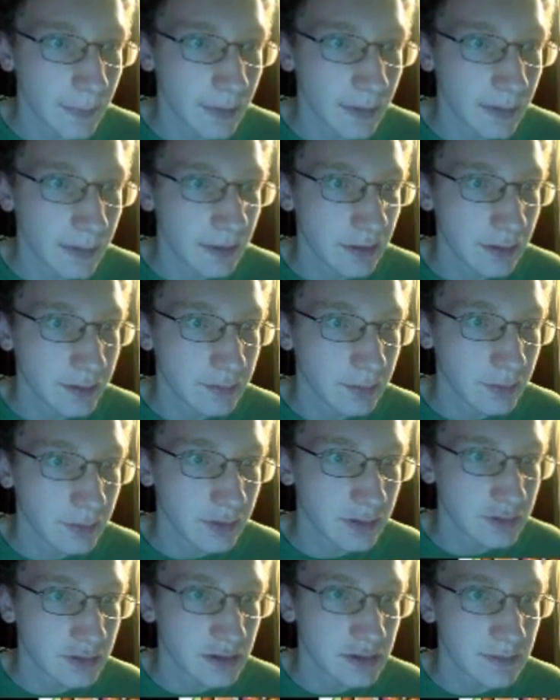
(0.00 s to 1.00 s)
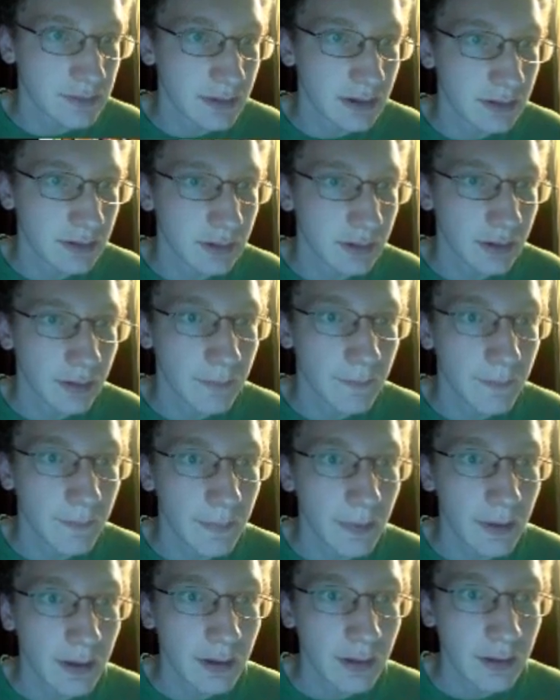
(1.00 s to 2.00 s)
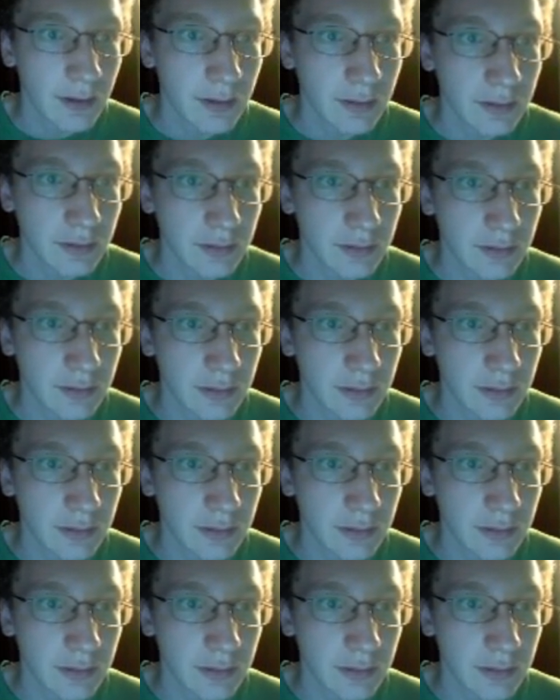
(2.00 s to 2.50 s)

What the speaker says: That's pretty transparent. You